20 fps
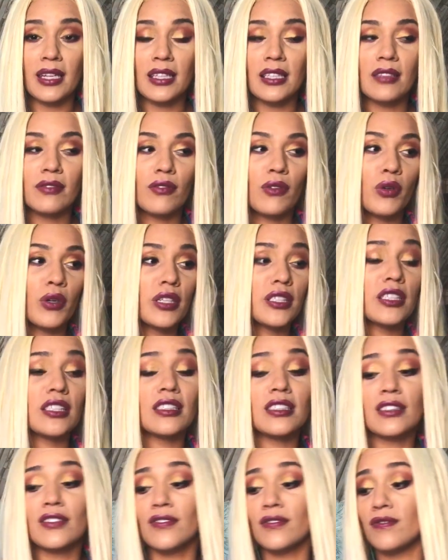Of course, this
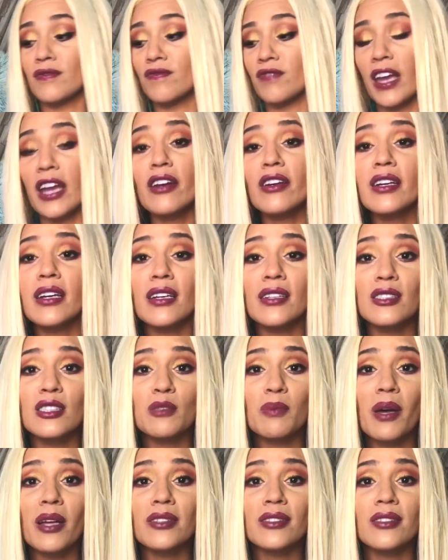is very
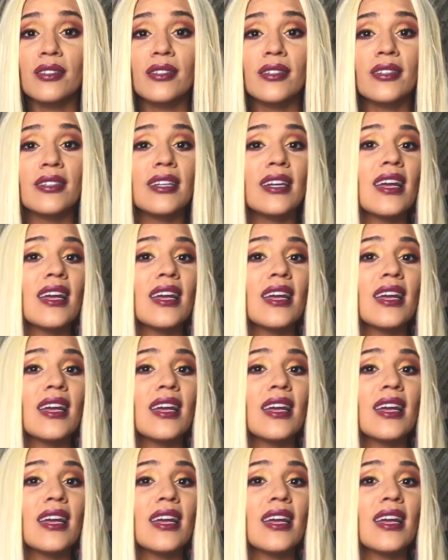unsponsored.